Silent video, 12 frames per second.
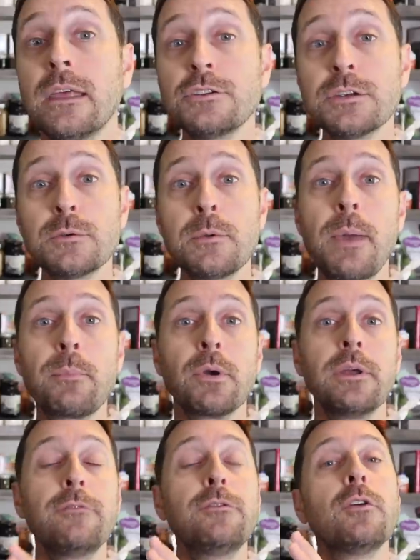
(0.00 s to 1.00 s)
Now just remember,
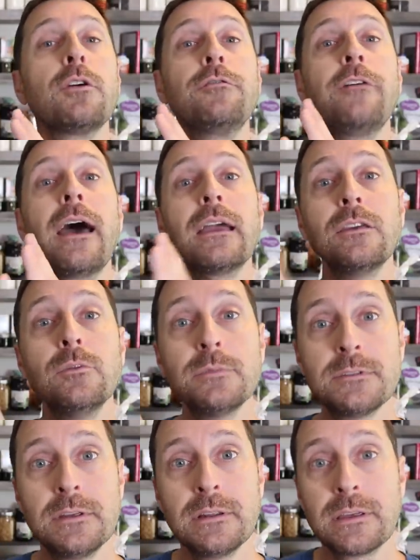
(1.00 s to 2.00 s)
if you are vacuum
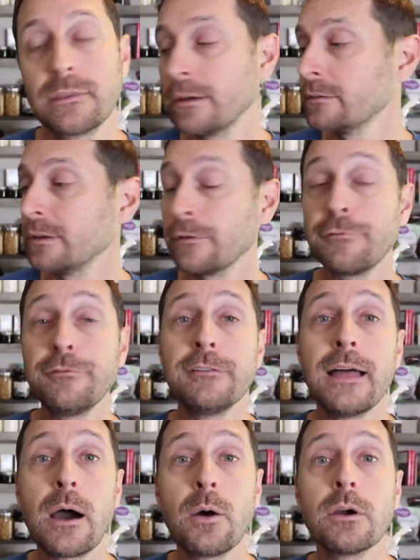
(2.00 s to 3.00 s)
sealing things like
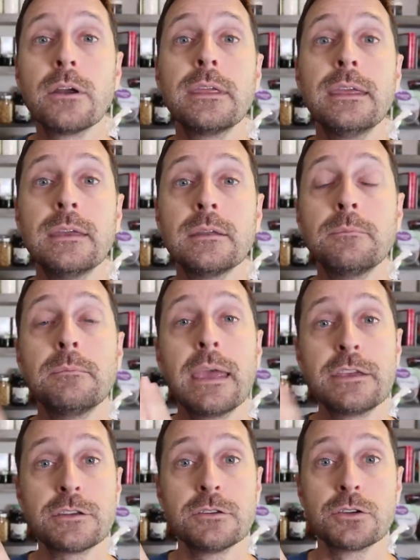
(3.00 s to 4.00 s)
flour in
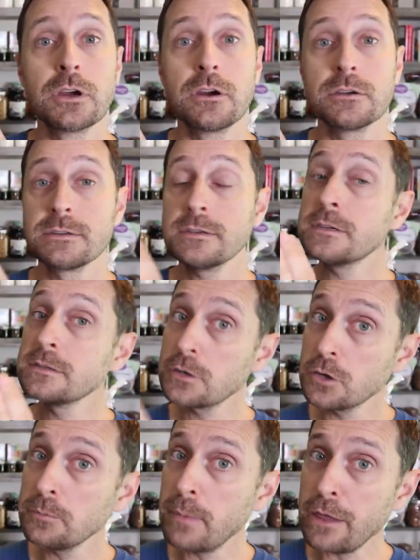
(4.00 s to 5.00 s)
mason jars, this is a
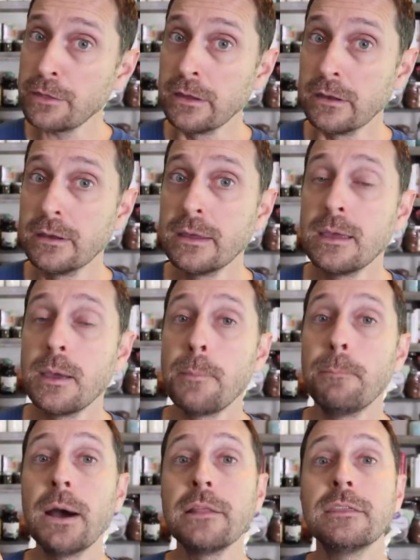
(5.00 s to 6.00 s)
good method,
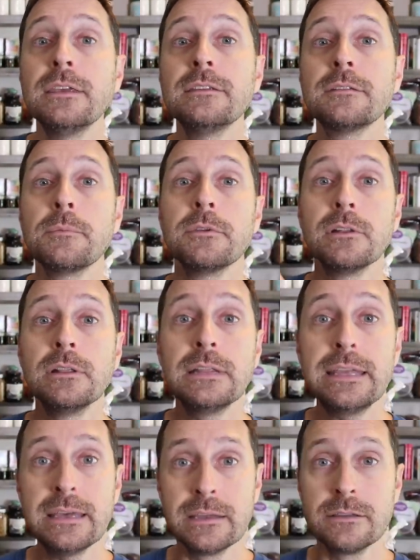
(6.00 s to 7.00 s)
but these
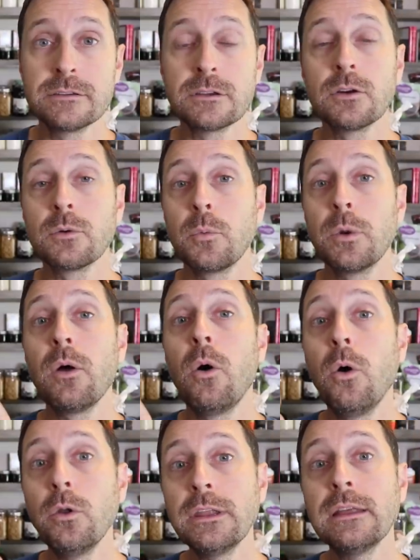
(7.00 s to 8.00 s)
lids will
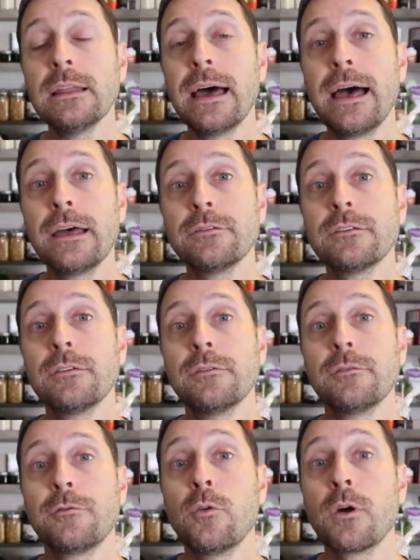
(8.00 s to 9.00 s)
only last
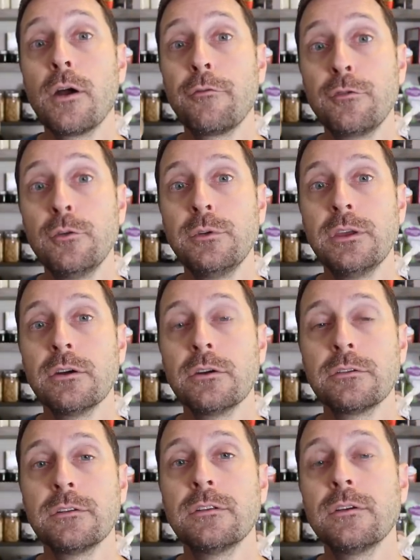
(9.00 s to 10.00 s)
for a few
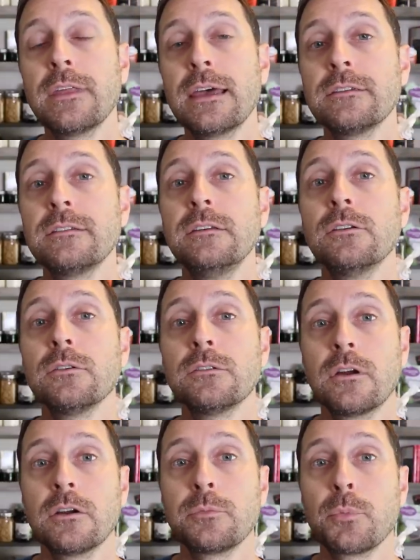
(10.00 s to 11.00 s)
years until that seal
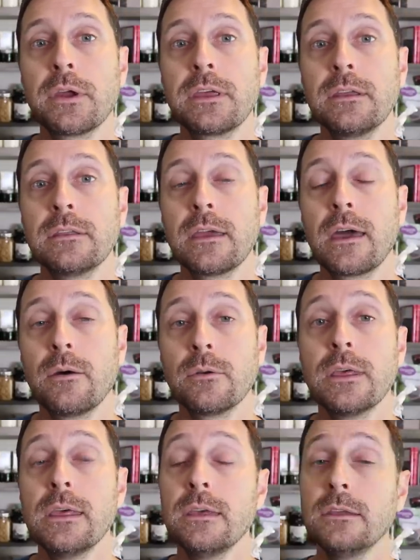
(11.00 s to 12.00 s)
starts breaking down.
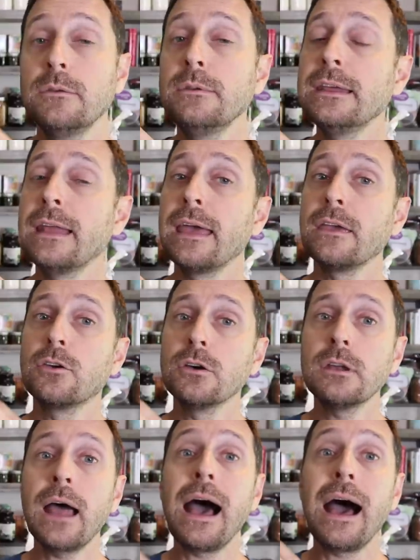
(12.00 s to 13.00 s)
You need a
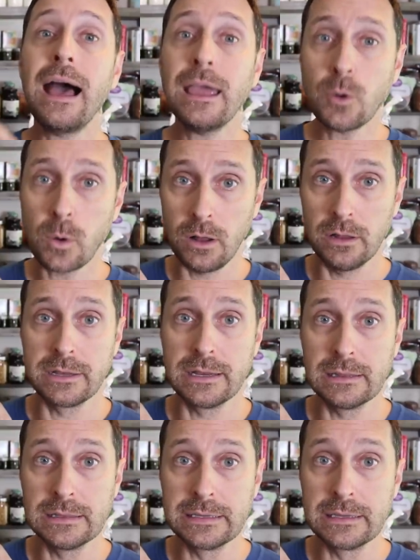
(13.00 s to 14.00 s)
good high quality
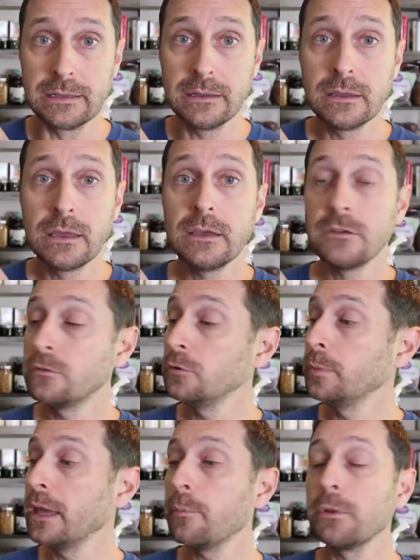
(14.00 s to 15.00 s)
lid to
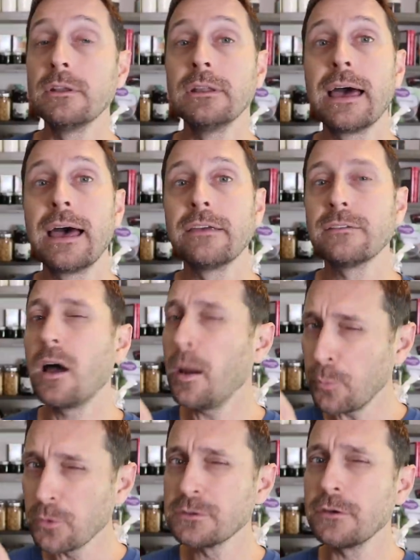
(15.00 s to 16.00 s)
be able to last
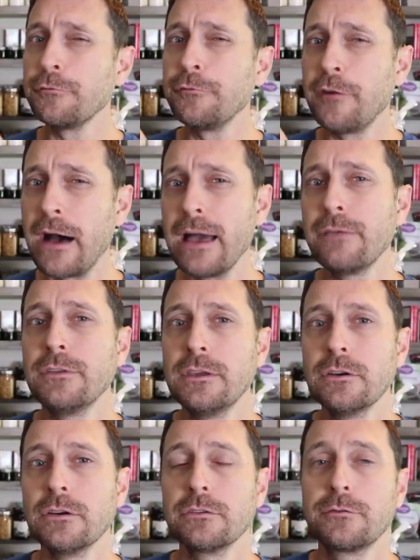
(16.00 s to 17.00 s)
upwards of five
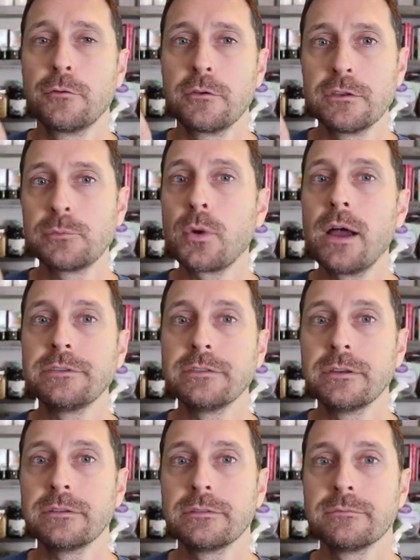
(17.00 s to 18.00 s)
years for this
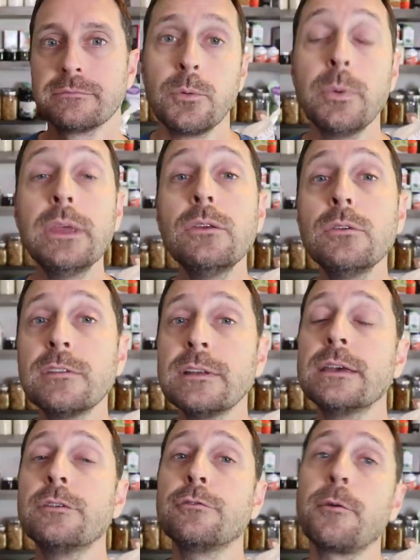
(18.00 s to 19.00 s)
process. We use
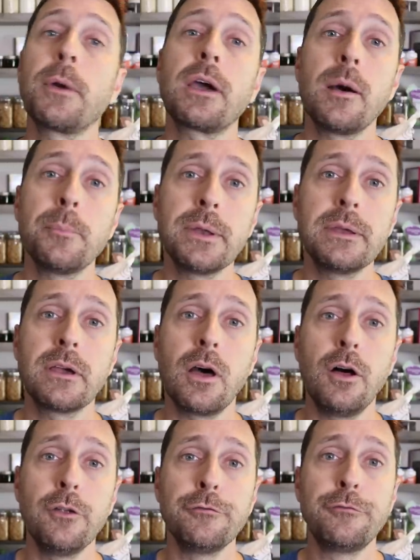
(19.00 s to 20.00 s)
lids from a company
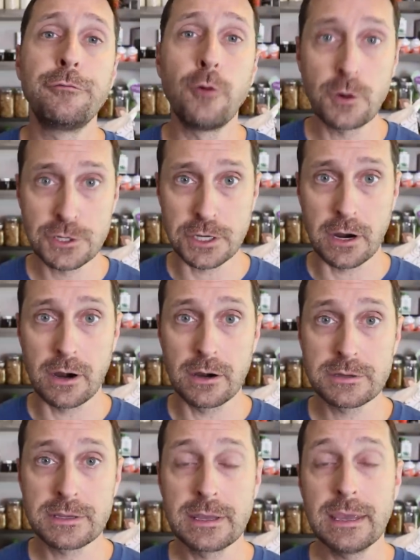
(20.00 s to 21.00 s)
called For
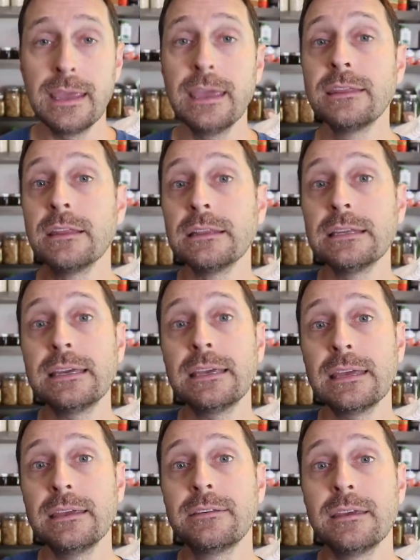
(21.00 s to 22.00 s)
Jars and the
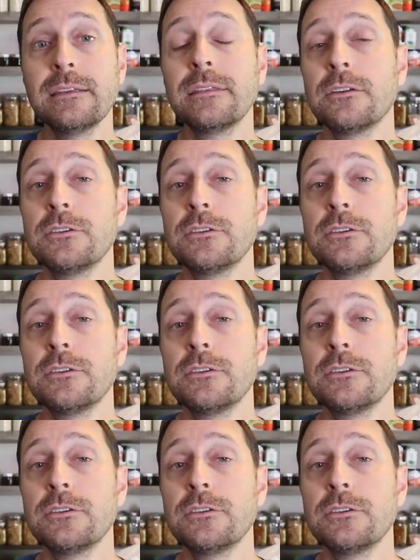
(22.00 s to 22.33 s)
link is in the